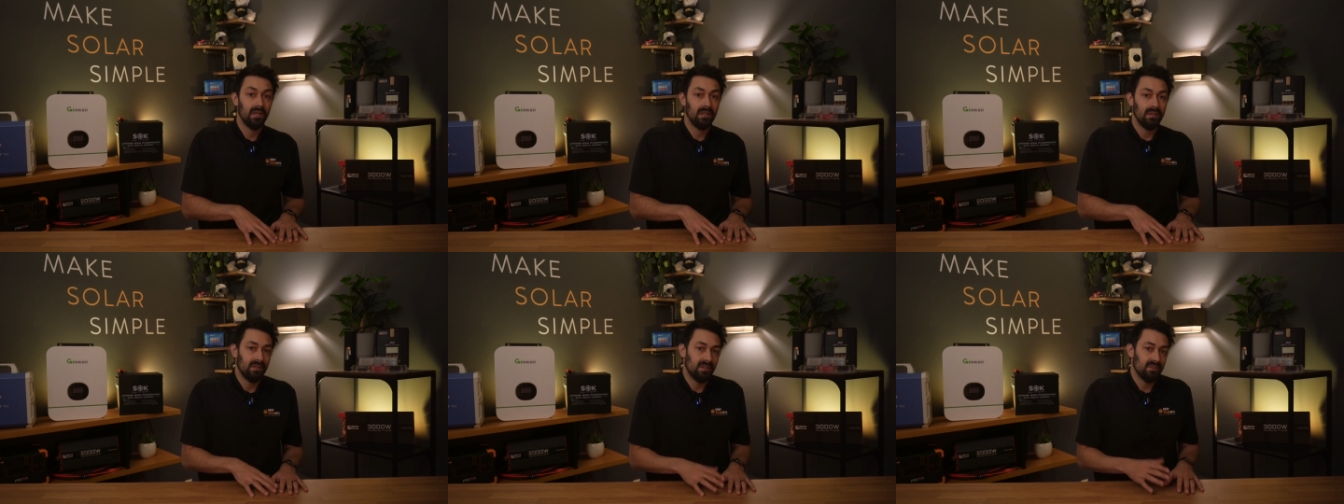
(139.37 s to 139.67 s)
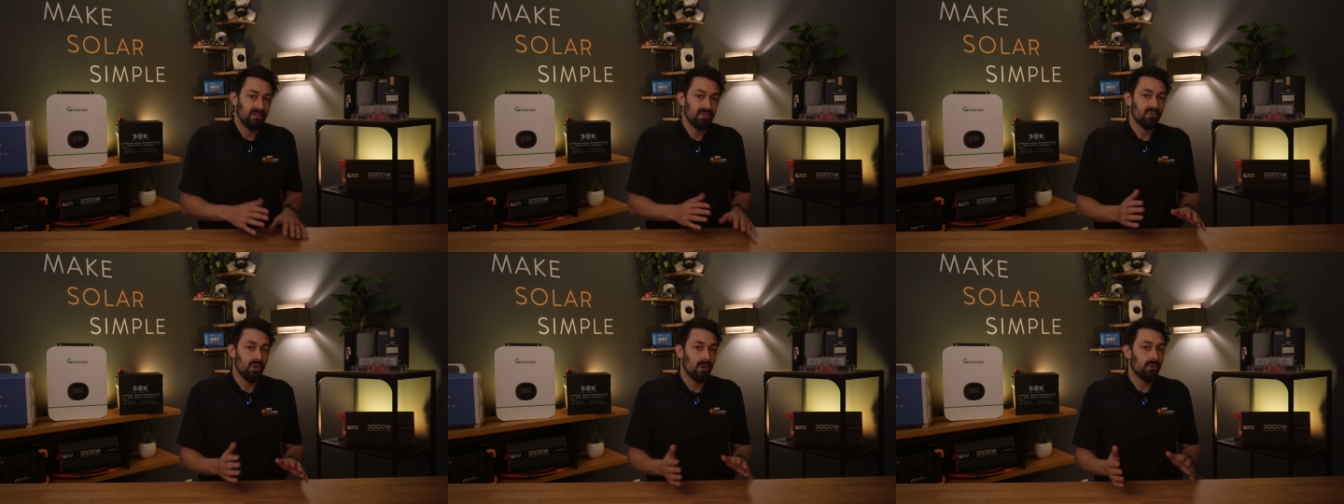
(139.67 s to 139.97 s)
This
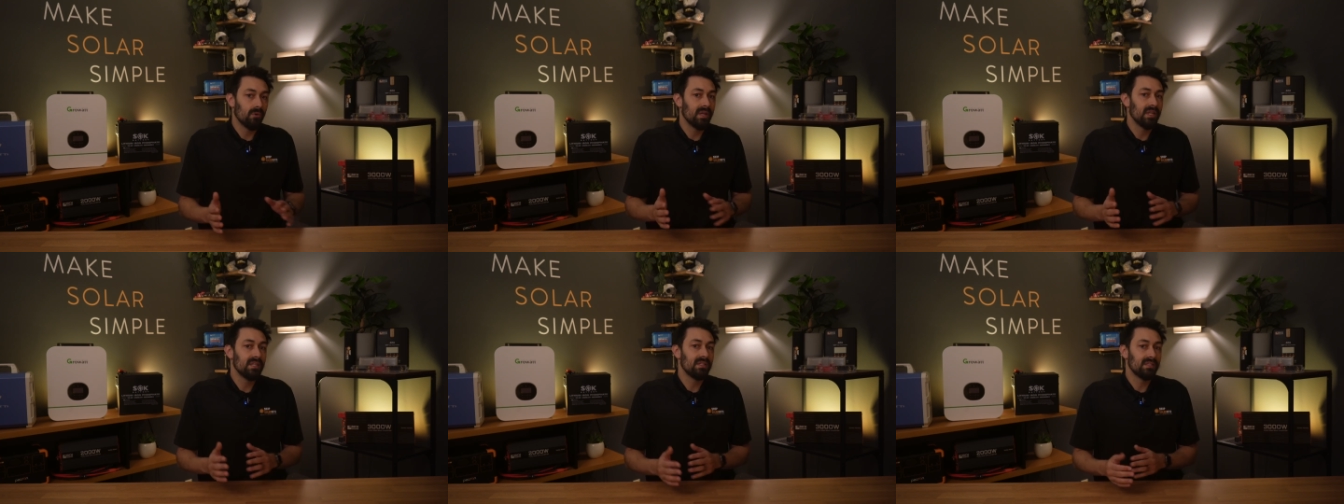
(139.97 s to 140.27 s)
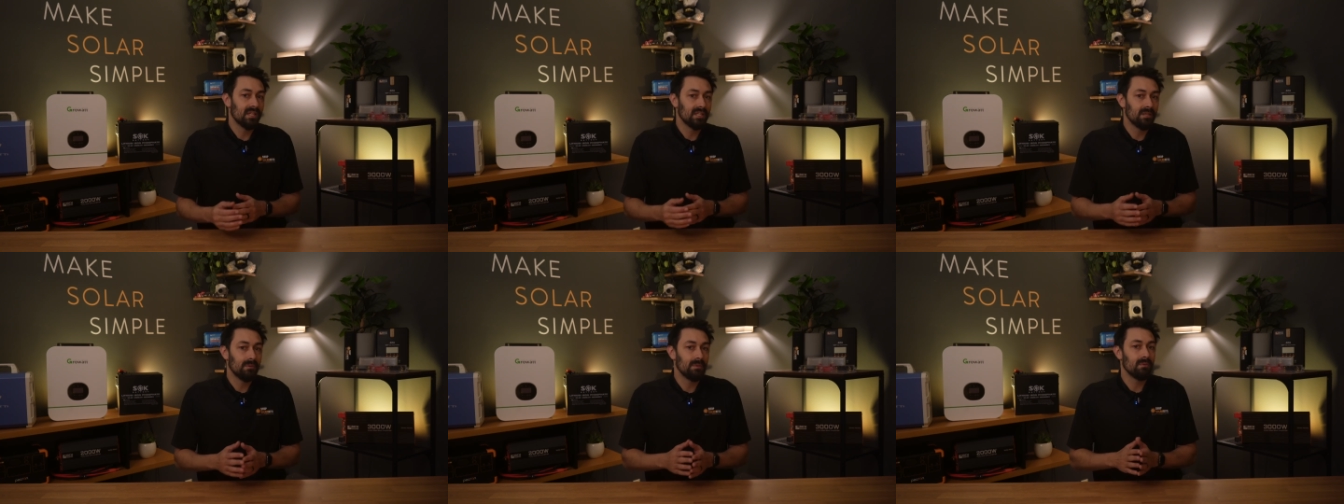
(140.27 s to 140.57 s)
is already
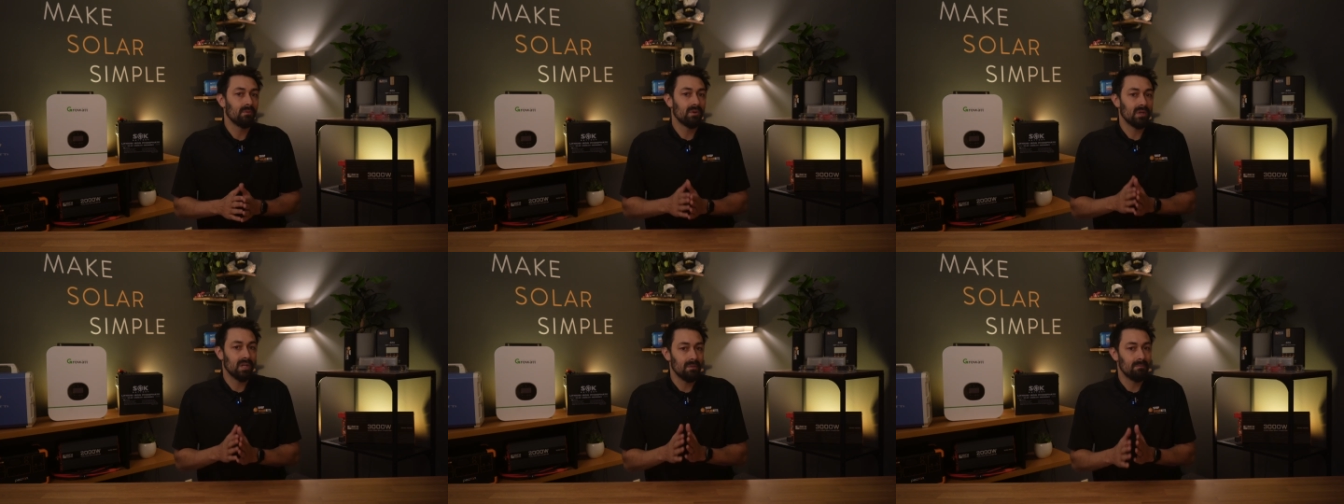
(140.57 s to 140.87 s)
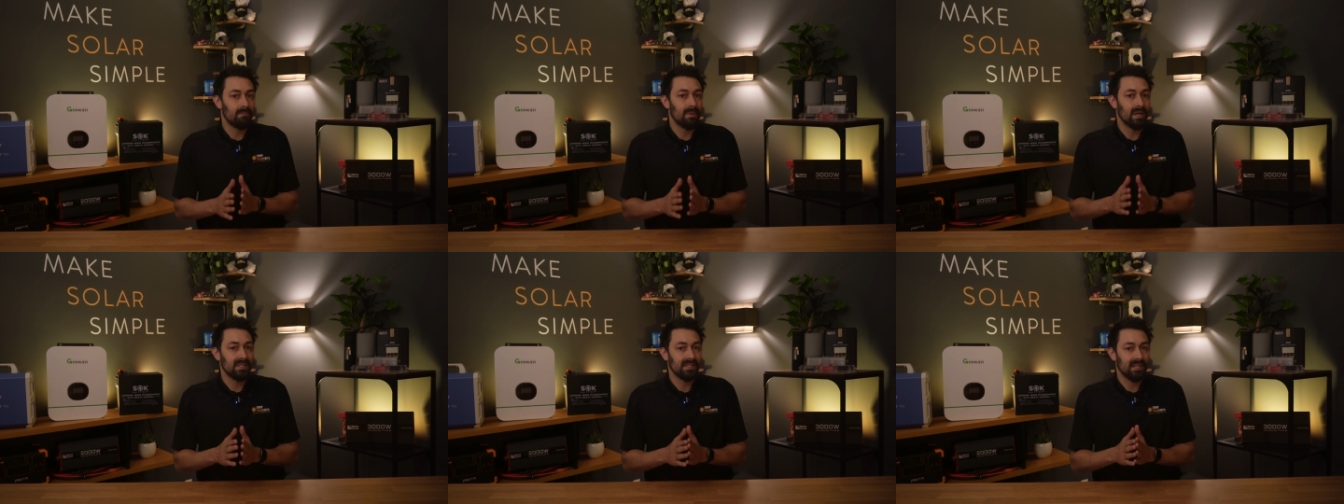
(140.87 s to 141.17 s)
set to be one of the
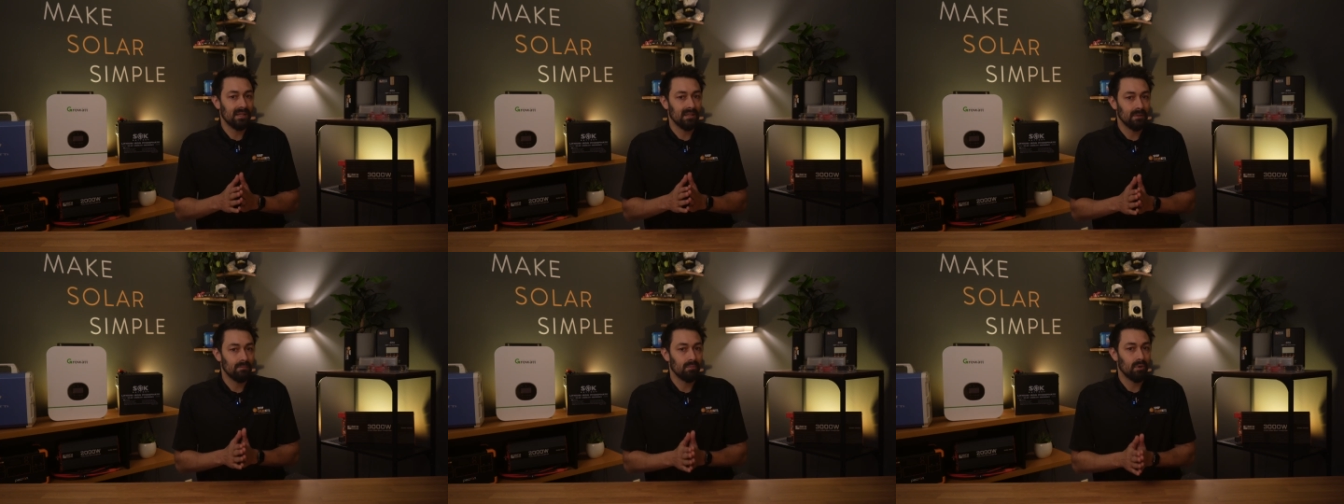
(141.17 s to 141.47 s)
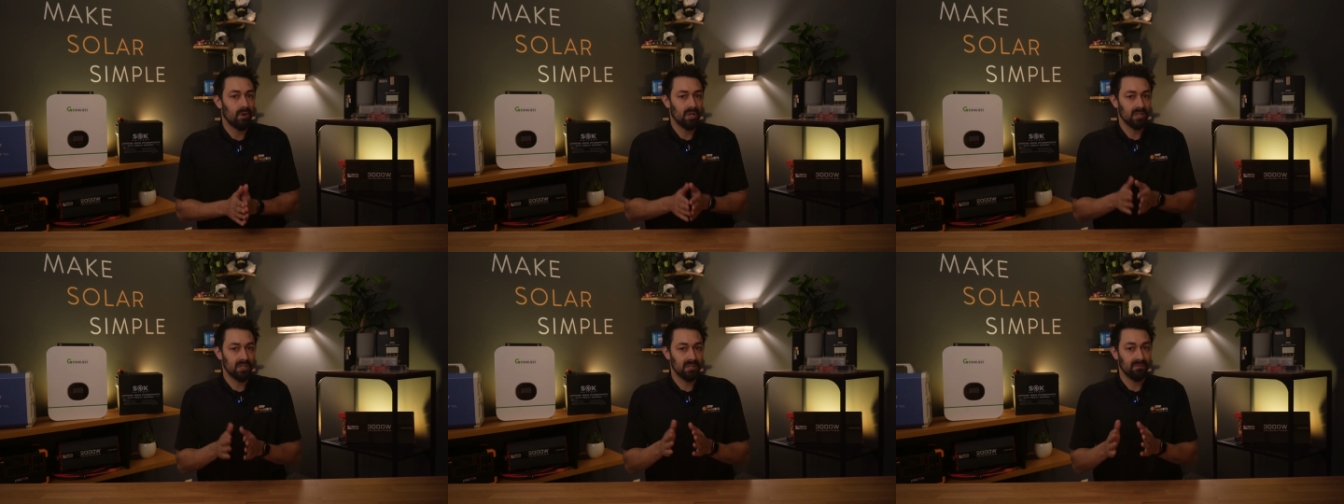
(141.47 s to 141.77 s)
best-selling
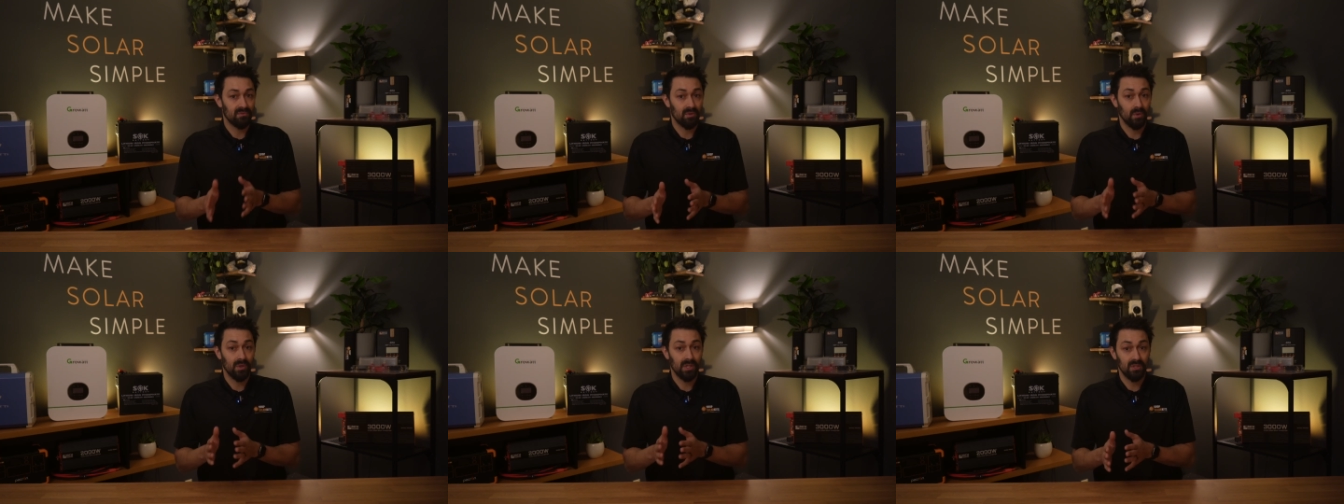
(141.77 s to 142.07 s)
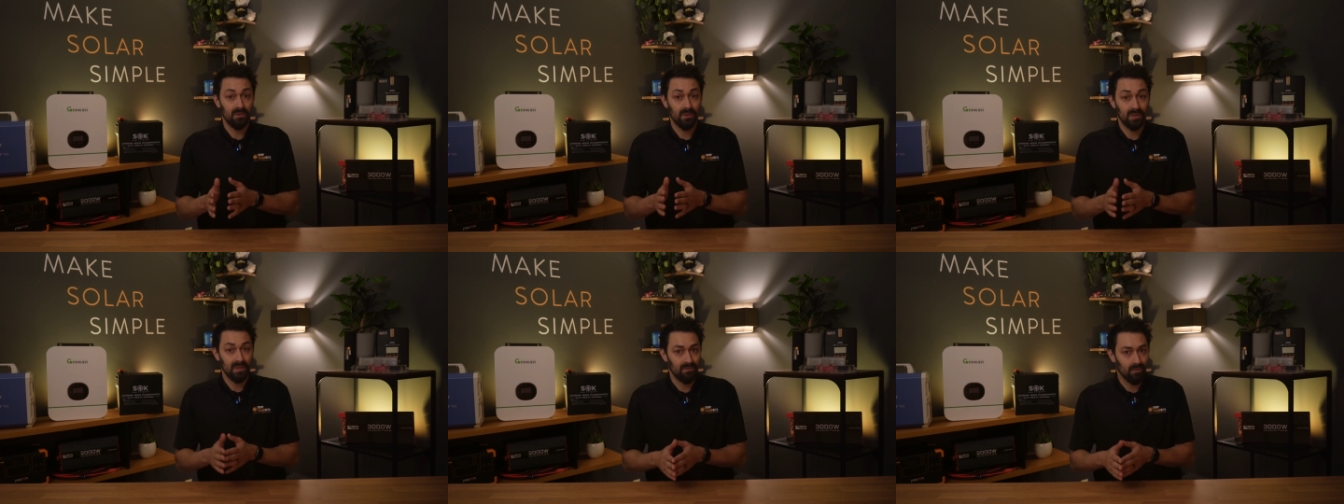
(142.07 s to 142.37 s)
products of
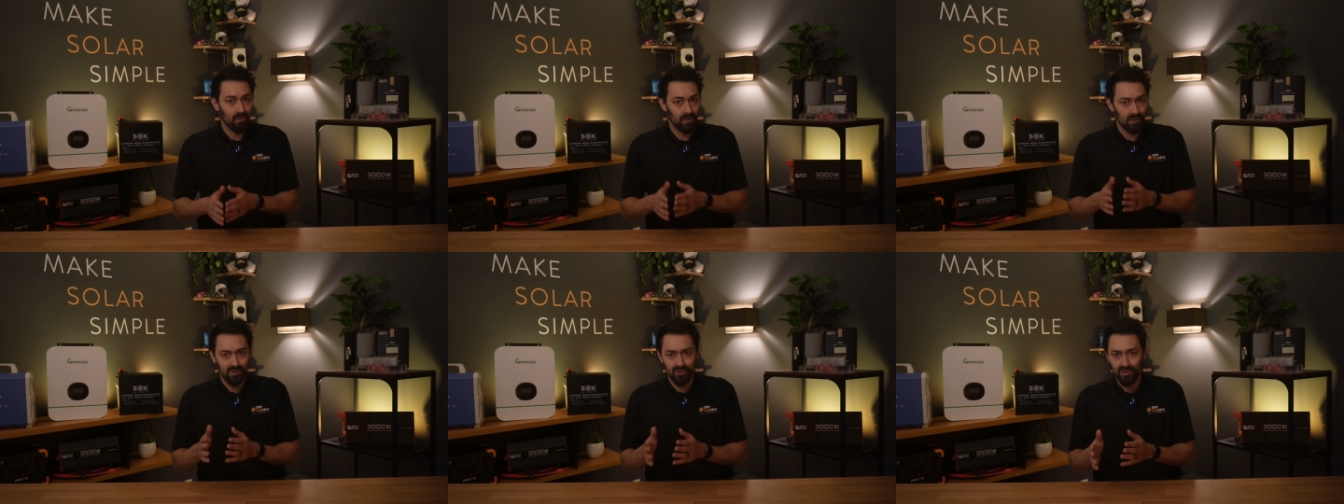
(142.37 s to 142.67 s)
2024,